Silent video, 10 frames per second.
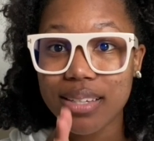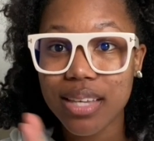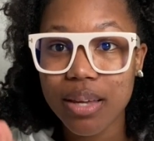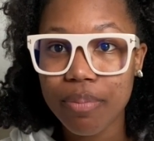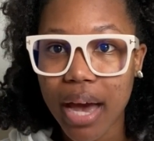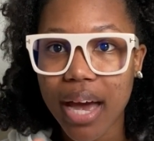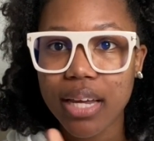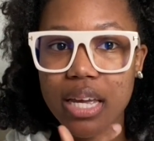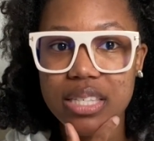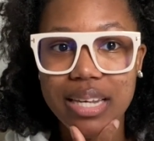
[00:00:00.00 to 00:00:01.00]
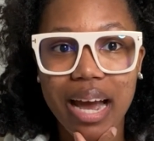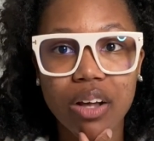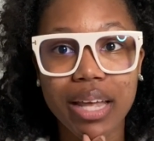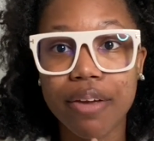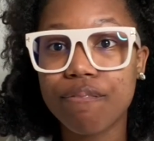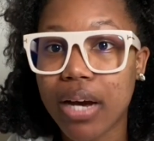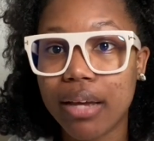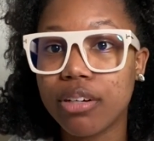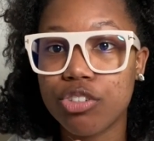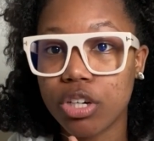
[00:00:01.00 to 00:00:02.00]
same bag is now like
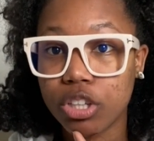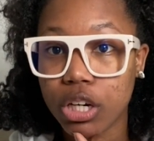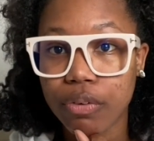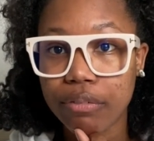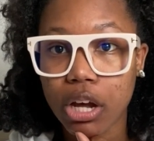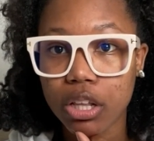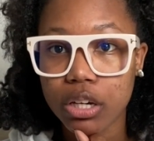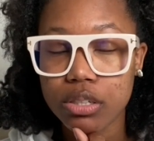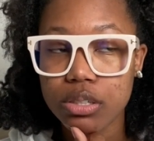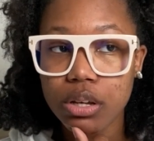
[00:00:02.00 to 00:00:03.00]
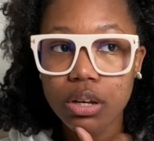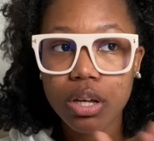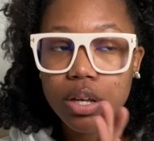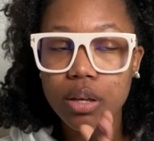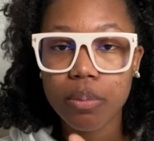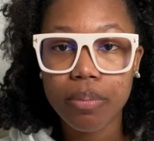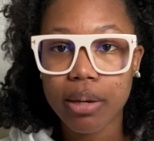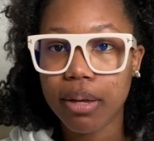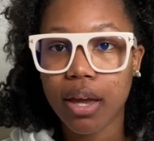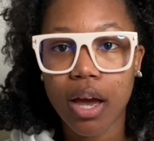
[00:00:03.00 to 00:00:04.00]
$535.
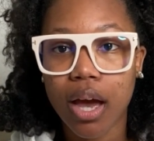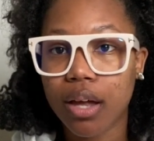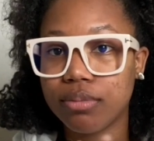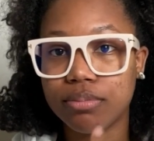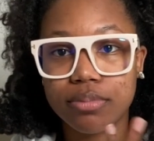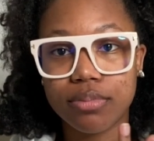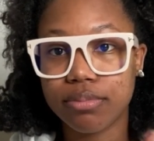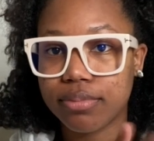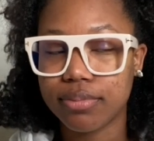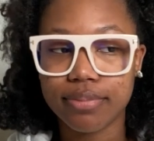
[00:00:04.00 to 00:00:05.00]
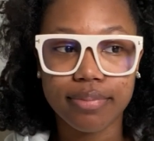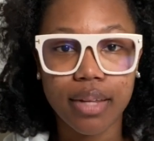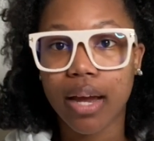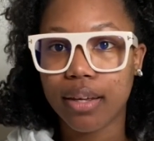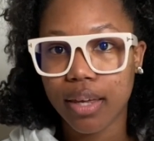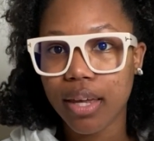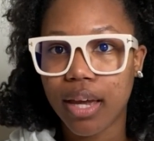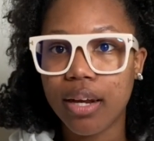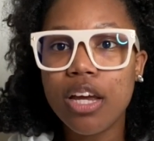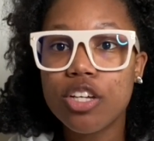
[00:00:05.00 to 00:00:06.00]
Baby, I
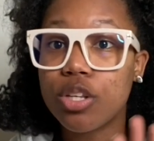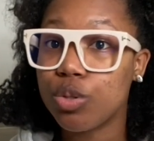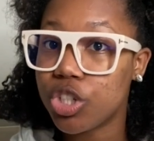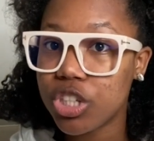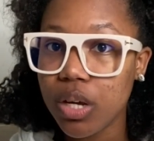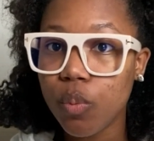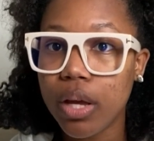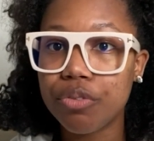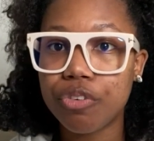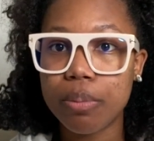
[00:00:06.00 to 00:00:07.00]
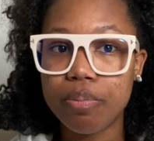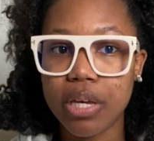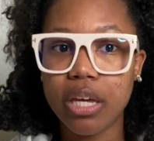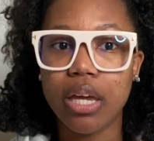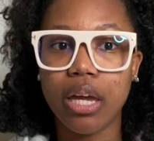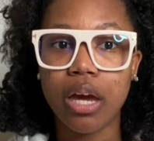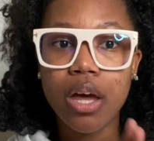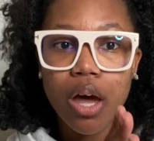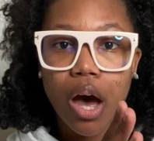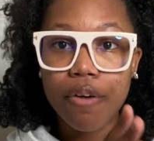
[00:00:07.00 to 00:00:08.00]
can't. So she went from being
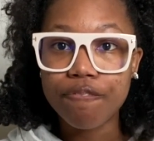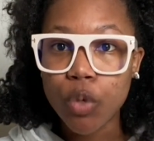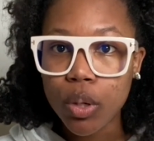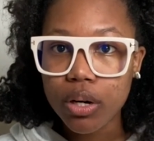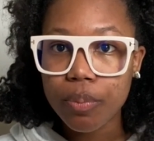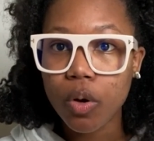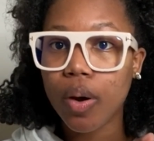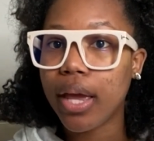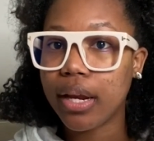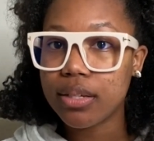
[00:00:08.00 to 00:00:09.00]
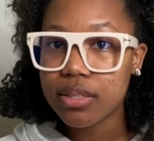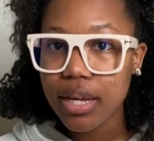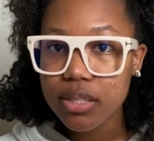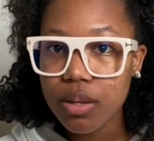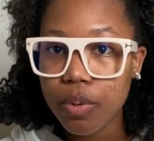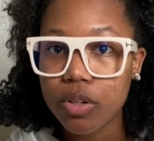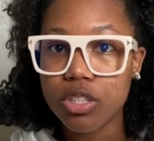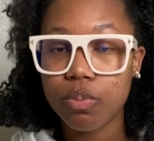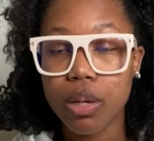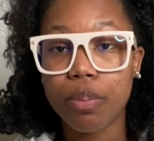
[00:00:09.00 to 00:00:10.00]
affordable and accessible
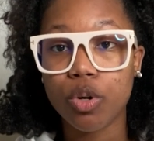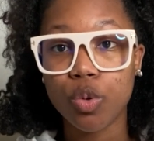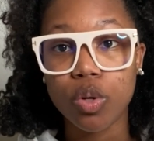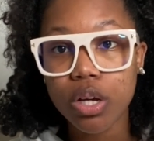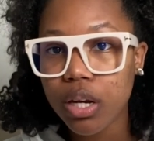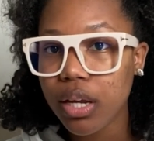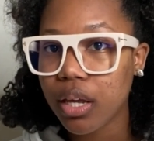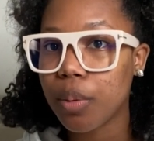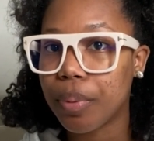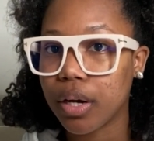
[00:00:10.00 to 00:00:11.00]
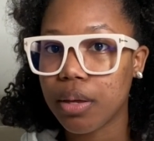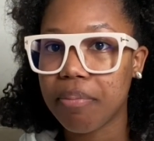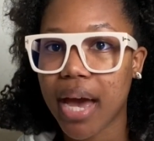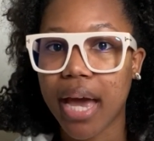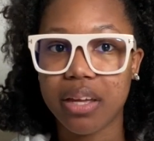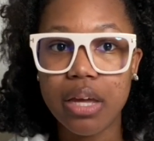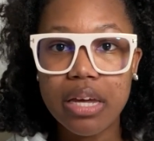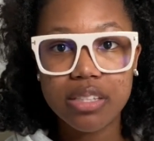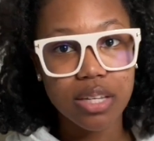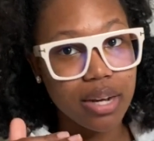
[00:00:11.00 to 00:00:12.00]
to people who couldn't get a Birkin bag
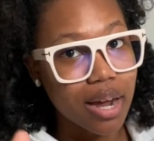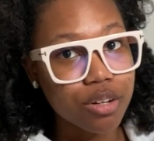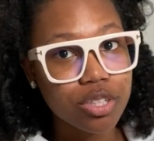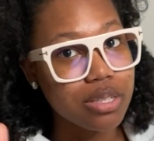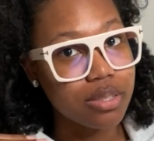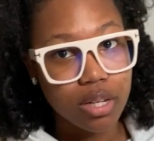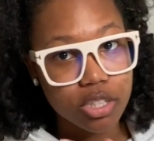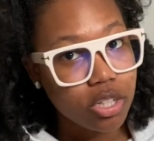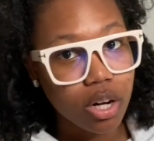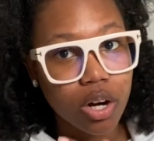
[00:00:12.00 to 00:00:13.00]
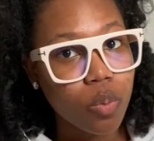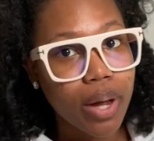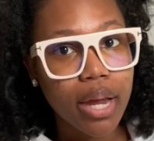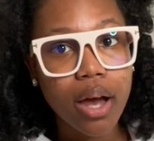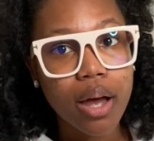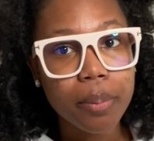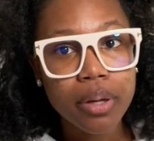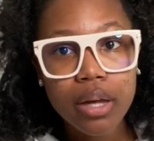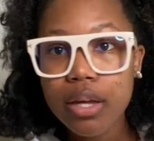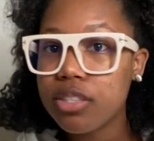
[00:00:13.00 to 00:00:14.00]
to now she's inching her way up
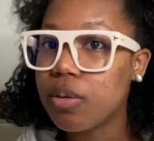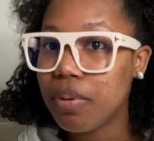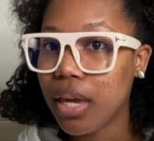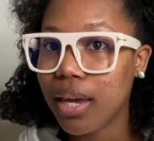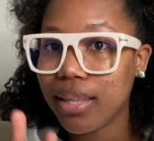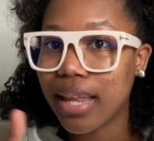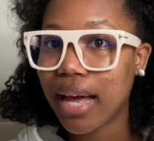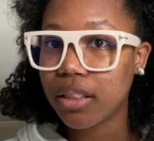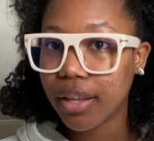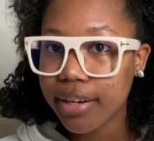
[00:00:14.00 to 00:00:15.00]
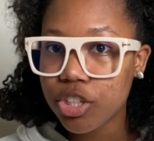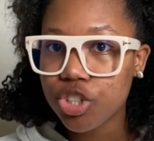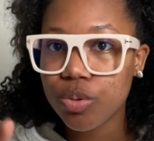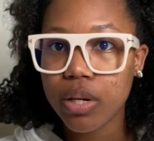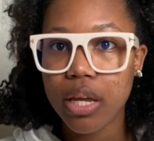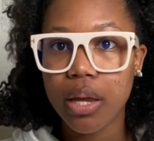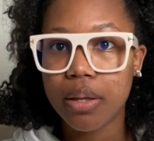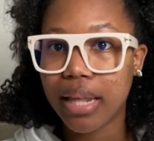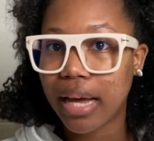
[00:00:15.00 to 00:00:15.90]
to being in that luxury